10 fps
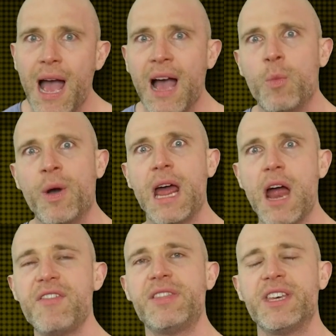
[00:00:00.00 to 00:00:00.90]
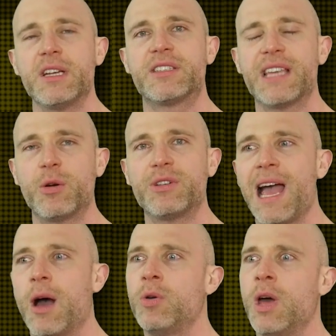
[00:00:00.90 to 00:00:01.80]
and when everything had settled
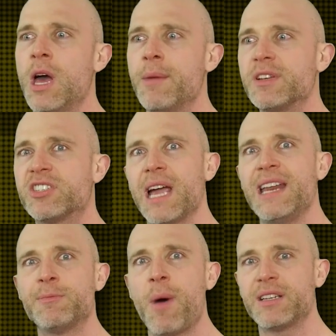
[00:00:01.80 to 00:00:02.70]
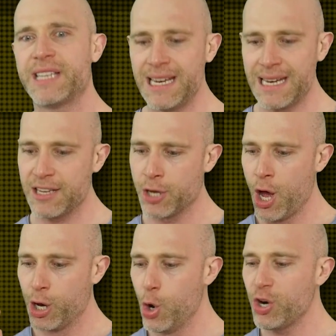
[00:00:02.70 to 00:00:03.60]
down, Mercedes Martinez
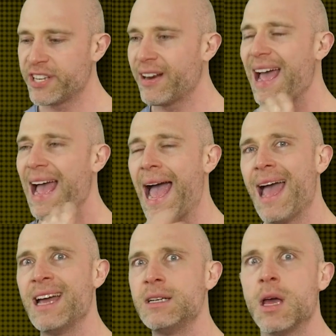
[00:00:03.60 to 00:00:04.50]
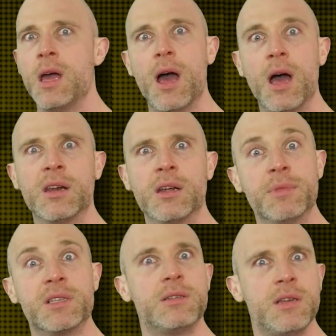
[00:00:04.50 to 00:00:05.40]
looked at her hand, and a
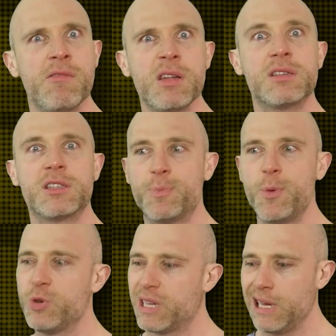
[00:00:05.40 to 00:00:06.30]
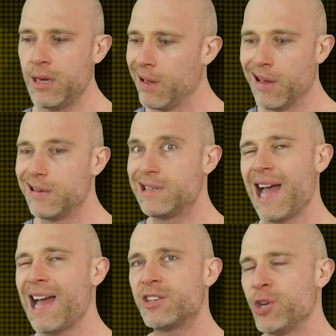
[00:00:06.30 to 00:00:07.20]
mysterious, spooky
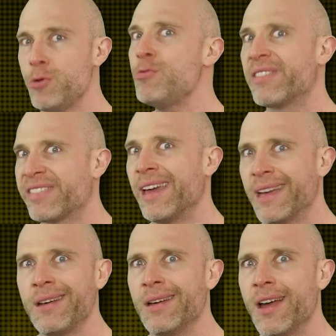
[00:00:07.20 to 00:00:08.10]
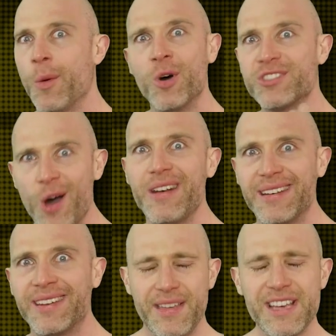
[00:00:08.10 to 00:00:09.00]
tattoo thing was on
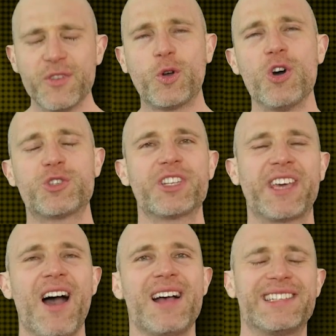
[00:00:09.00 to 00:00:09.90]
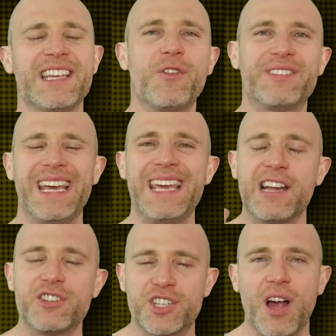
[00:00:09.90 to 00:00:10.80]
it. This, of course, was courtesy of
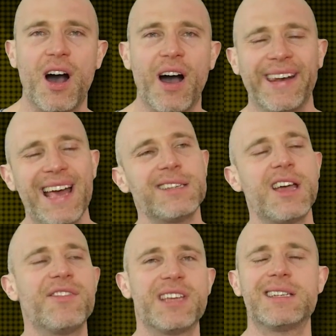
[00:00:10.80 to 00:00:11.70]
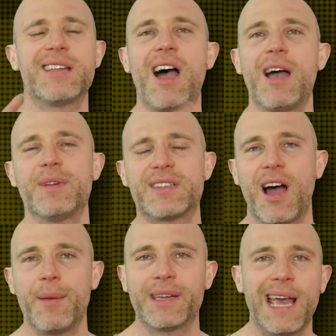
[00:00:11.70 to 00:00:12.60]
Tian Sha, and as I've said time and
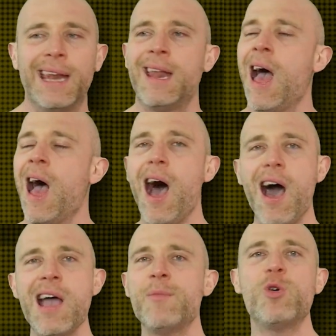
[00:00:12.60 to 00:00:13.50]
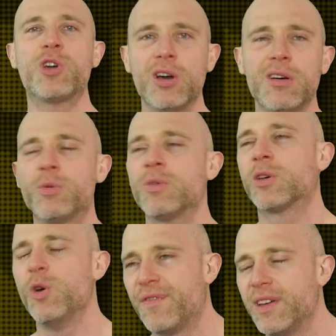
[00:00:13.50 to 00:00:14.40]
time again, I'm all good with
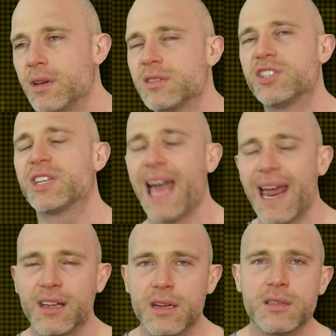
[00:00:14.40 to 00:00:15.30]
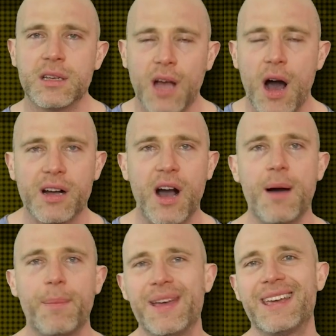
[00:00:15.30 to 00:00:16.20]
goofiness and shenanigans and
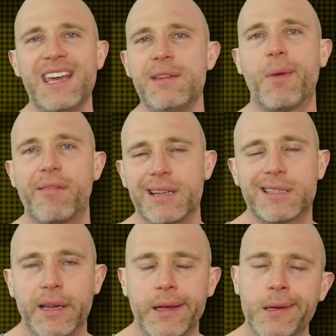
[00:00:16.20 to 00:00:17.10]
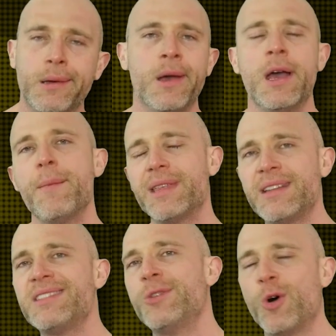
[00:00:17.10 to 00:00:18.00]
gaga being in my wrestling, but that
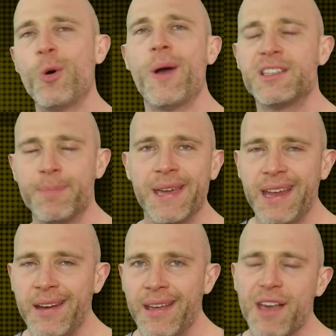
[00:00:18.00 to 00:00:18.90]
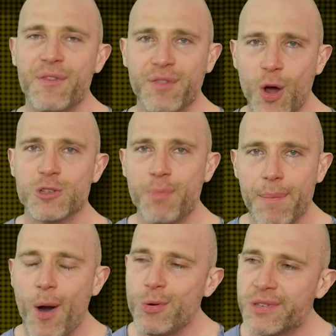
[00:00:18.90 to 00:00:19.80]
doesn't always mean it floats my
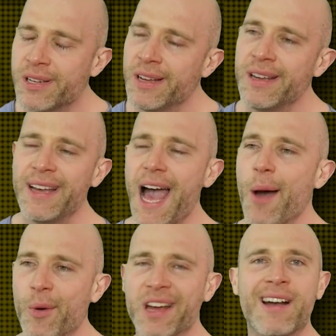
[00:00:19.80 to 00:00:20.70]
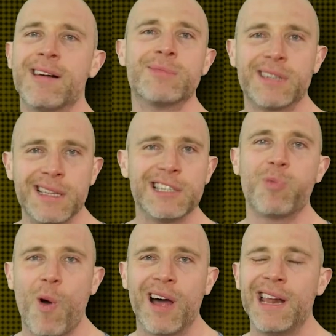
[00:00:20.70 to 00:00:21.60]
boat, and when it comes to this
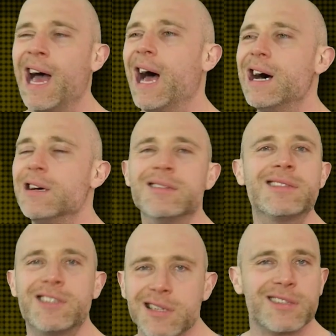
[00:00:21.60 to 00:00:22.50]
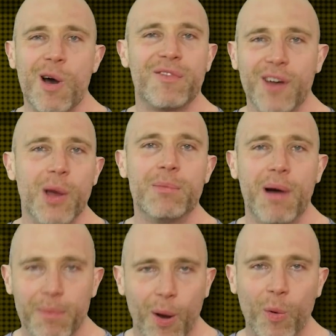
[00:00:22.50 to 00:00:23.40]
one, it's just not floating
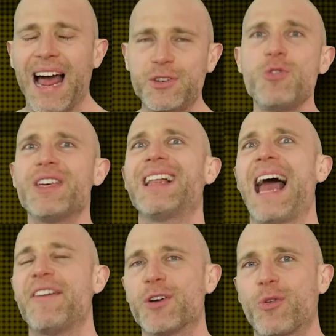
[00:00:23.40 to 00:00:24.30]
my boat. I do think they'll have a